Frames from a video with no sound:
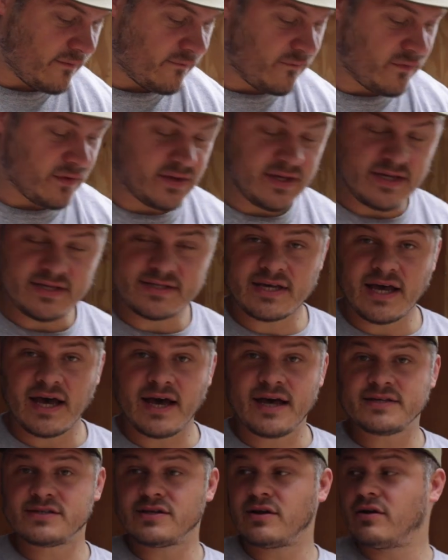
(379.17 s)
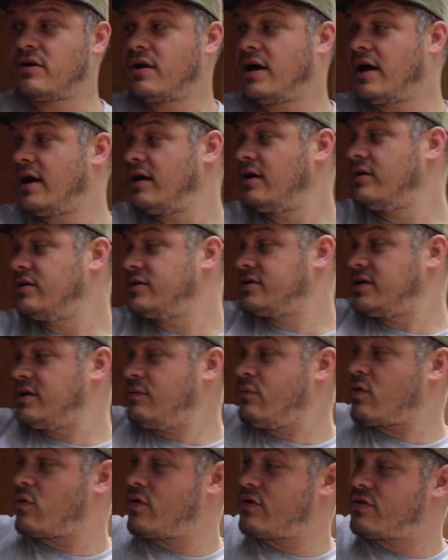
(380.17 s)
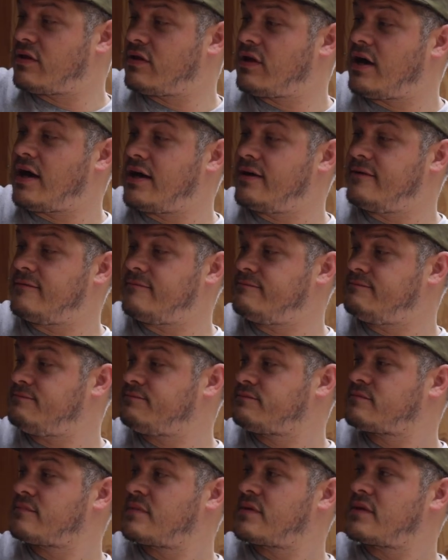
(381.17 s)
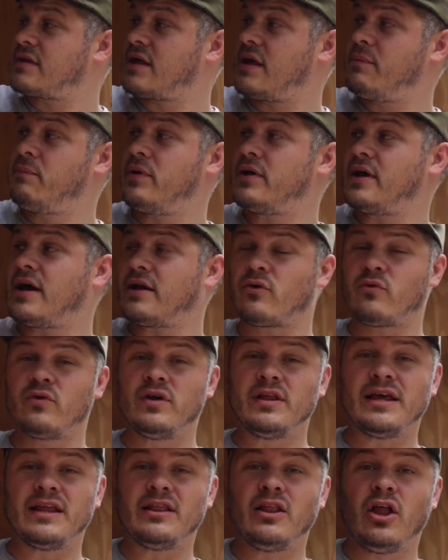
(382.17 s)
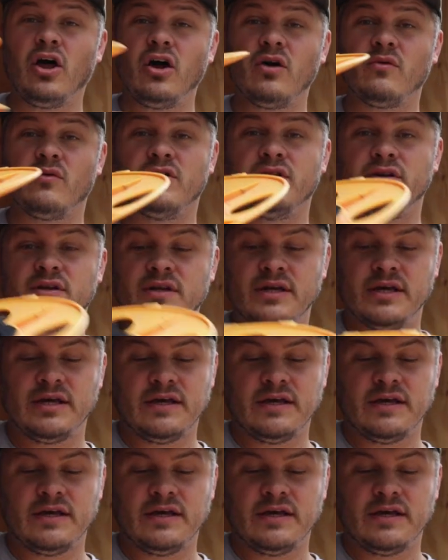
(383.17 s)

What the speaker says: for these guys that I hunt timber with a lot, they put out a really long one.